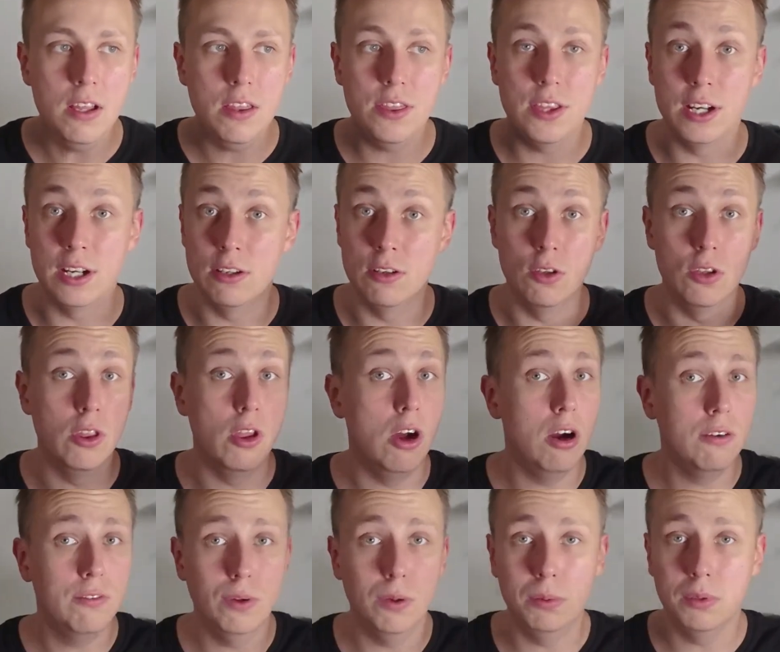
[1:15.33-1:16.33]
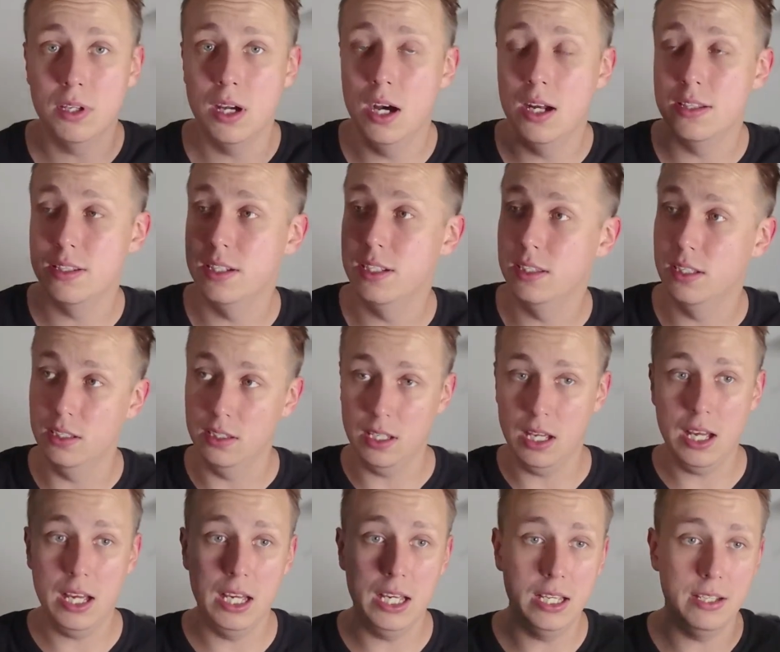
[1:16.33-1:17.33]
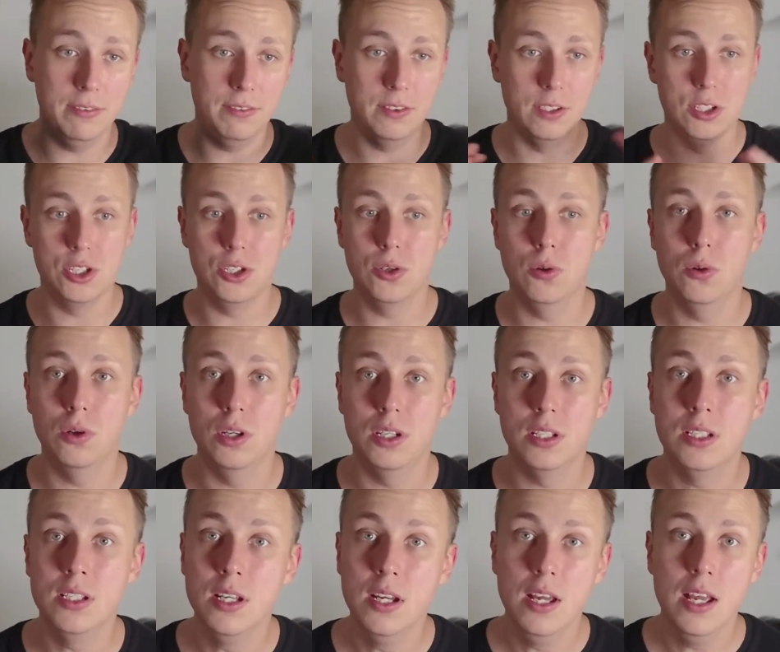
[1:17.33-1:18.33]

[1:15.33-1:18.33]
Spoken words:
the long form content, the live, the shorts,